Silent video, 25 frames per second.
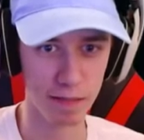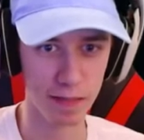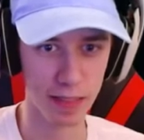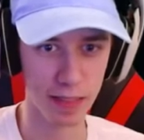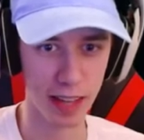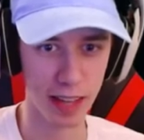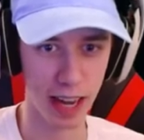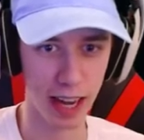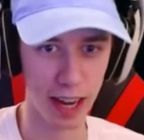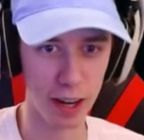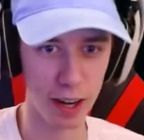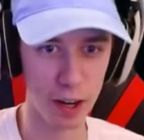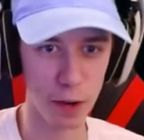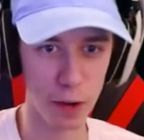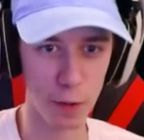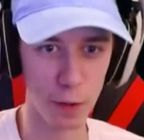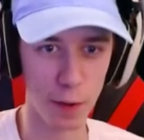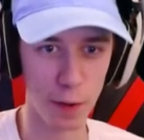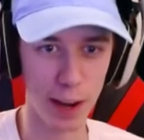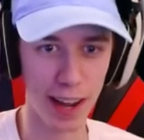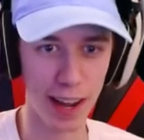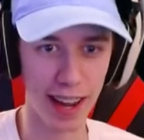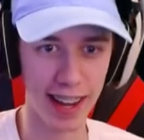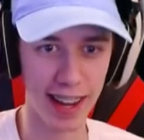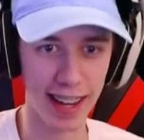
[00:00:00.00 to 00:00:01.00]
I don't know
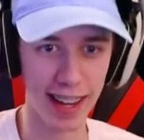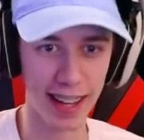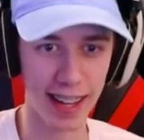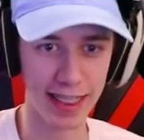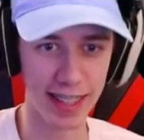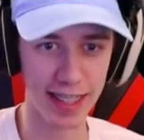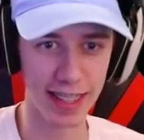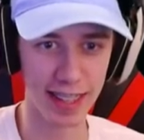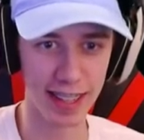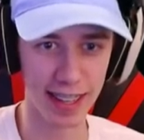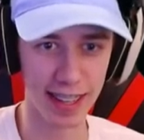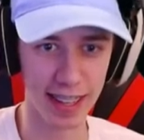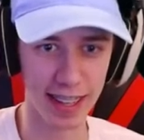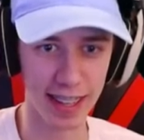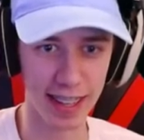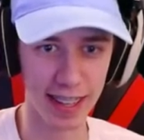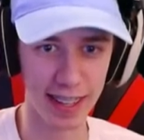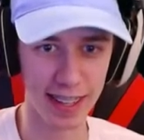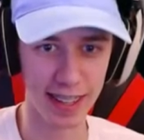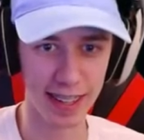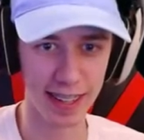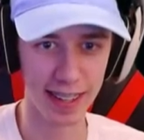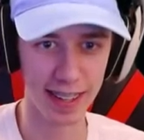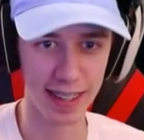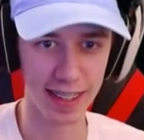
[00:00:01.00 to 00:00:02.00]
why I got the. I'm
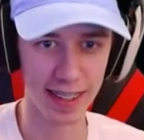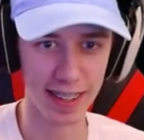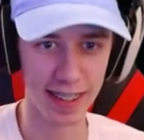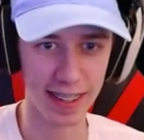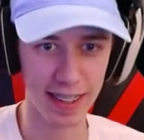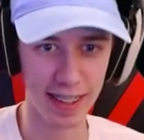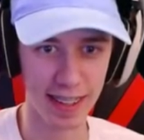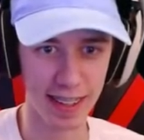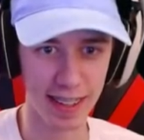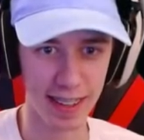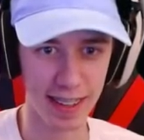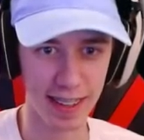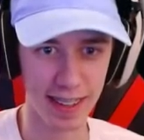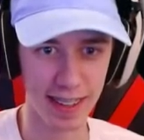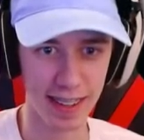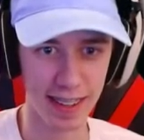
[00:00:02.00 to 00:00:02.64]
leaving the house.